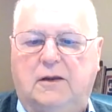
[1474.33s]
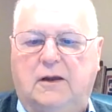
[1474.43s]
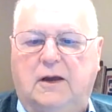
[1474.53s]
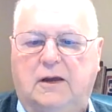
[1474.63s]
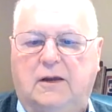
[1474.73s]

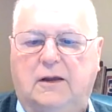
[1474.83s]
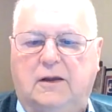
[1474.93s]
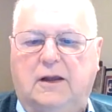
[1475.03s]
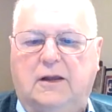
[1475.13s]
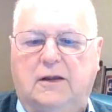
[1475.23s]
that
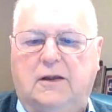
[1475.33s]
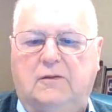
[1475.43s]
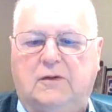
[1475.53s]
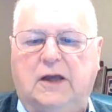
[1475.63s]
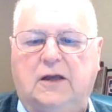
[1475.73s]
that,
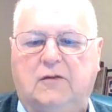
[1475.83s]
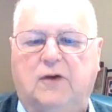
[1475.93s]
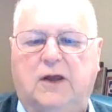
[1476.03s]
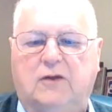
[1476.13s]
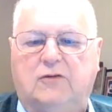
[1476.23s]
that take
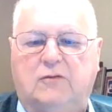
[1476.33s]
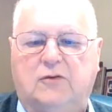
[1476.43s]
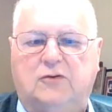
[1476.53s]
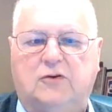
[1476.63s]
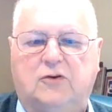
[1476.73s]
advantage of
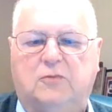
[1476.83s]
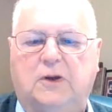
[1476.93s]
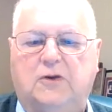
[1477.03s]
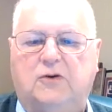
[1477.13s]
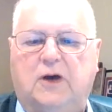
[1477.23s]
you, so to
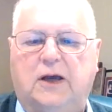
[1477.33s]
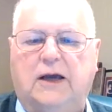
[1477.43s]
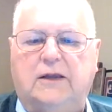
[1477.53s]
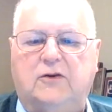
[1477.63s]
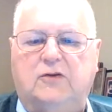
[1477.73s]
speak. So I
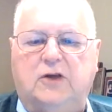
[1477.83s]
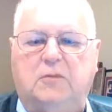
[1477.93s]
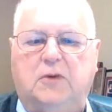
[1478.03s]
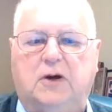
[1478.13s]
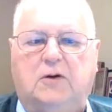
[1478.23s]
got this
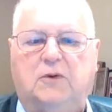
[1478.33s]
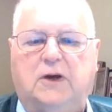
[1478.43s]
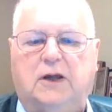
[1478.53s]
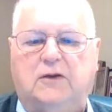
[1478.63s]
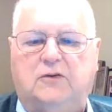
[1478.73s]
email. We
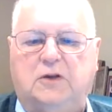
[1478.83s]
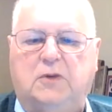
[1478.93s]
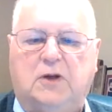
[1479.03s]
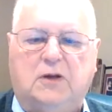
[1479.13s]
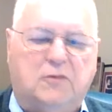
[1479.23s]
got this
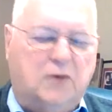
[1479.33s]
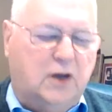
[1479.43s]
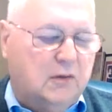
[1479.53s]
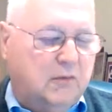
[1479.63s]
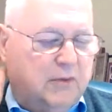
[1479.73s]
email in
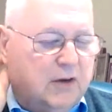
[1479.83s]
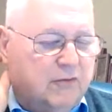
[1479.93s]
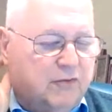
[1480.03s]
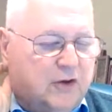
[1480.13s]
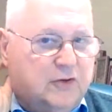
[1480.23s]
right about a
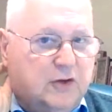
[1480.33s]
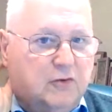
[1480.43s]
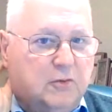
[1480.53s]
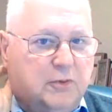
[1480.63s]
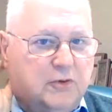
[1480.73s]
Frostie
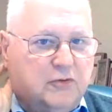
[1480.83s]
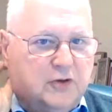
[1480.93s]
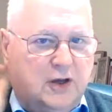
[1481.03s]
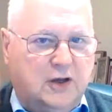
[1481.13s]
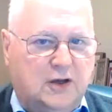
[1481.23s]
Root Beer
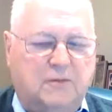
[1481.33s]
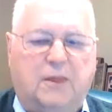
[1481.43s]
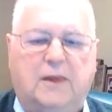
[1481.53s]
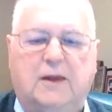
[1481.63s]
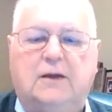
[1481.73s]
sign.
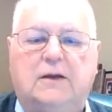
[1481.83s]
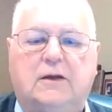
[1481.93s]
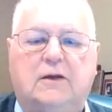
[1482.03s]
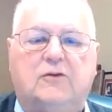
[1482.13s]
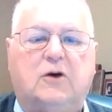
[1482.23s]

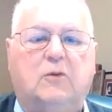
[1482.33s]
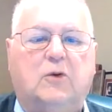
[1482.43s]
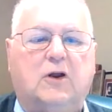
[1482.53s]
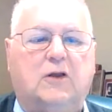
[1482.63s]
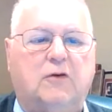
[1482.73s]
Right. So we're
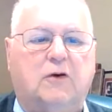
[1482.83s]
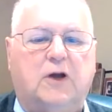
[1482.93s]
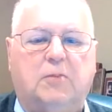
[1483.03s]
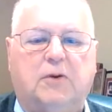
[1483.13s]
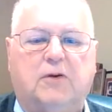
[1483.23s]
gonna throw it
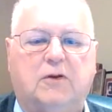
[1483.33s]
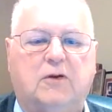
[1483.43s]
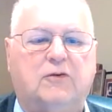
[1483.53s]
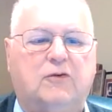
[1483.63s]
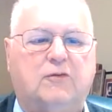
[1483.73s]
up here.
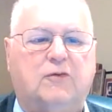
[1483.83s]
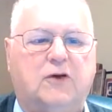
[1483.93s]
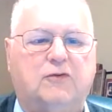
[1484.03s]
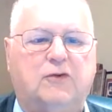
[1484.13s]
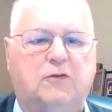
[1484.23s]
Here's the
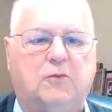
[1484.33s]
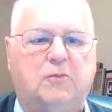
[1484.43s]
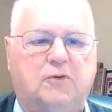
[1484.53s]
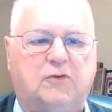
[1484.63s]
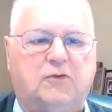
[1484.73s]
Frostie Root
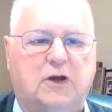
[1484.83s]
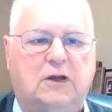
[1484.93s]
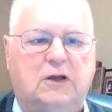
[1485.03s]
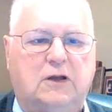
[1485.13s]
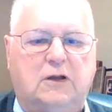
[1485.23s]
Beer sign.
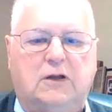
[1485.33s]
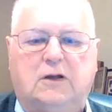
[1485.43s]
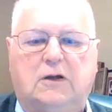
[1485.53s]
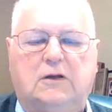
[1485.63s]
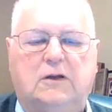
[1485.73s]

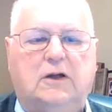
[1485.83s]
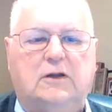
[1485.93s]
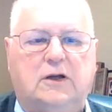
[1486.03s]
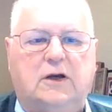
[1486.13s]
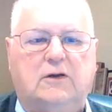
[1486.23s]

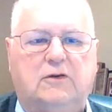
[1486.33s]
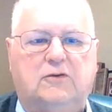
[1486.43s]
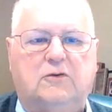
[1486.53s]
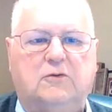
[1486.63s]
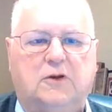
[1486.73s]
Ta-da!
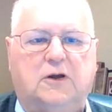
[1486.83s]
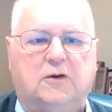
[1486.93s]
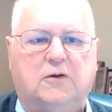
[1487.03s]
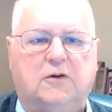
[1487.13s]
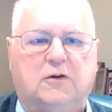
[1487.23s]
Sooner or
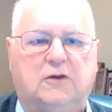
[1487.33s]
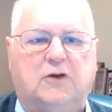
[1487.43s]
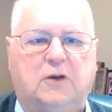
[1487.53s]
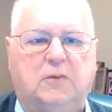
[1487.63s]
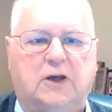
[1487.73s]
later, it's
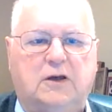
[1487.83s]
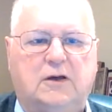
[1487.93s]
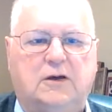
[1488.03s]
coming. Yep,